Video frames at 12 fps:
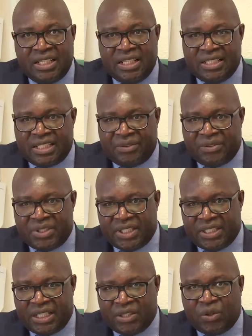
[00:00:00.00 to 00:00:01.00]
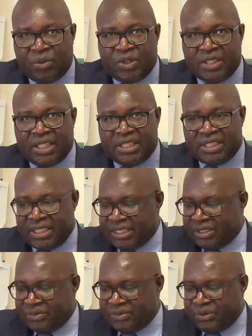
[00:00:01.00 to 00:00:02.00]
sufficient
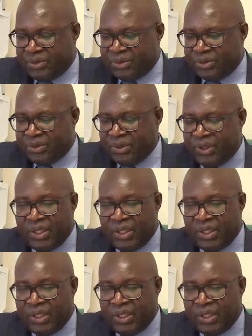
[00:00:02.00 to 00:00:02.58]
accommodation for